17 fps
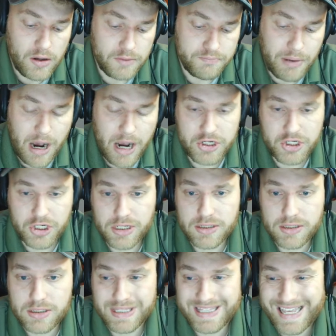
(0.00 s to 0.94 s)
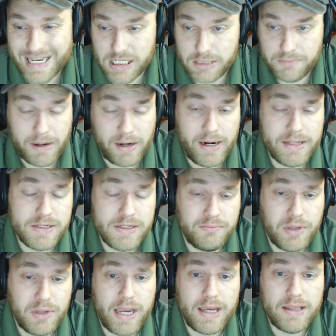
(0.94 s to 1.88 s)
Bosch's the experience of
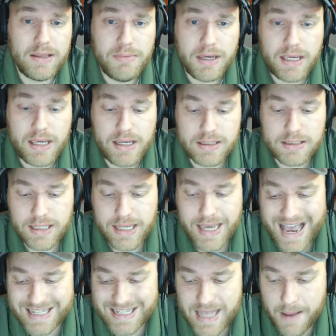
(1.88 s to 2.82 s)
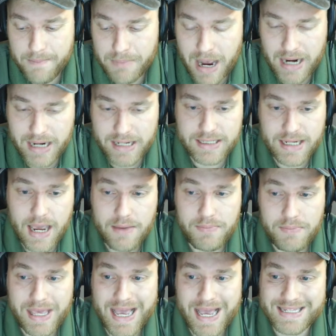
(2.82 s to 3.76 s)
playing in the Big East. He has that body
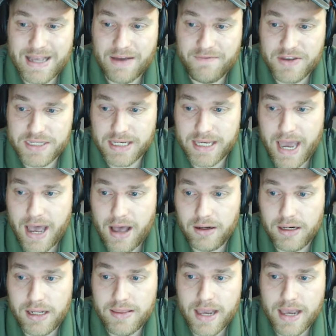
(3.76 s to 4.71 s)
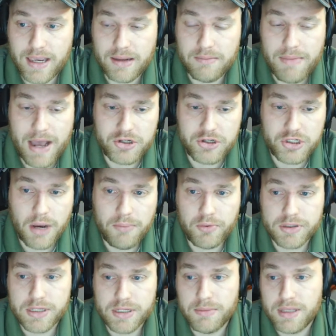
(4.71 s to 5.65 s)
type. He has that physicality that can match up
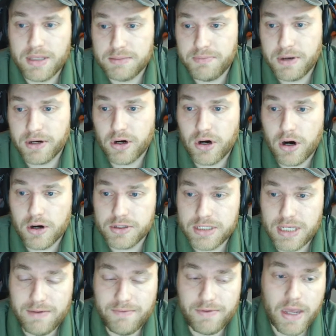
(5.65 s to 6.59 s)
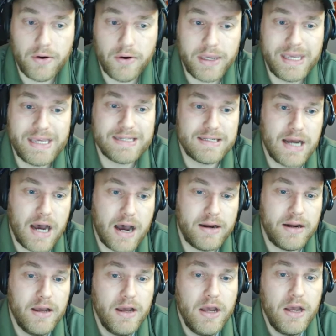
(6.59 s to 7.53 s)
with some of these bigger guards, even though he's
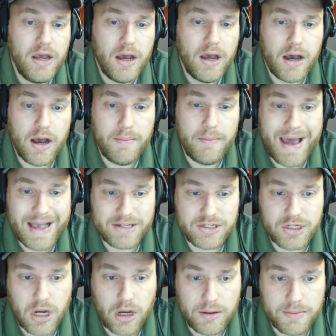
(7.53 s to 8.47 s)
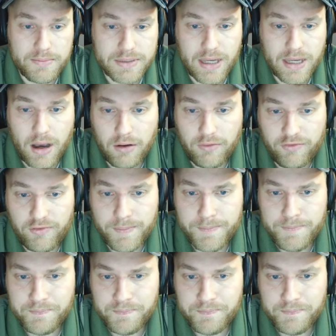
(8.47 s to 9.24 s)
not as tall himself.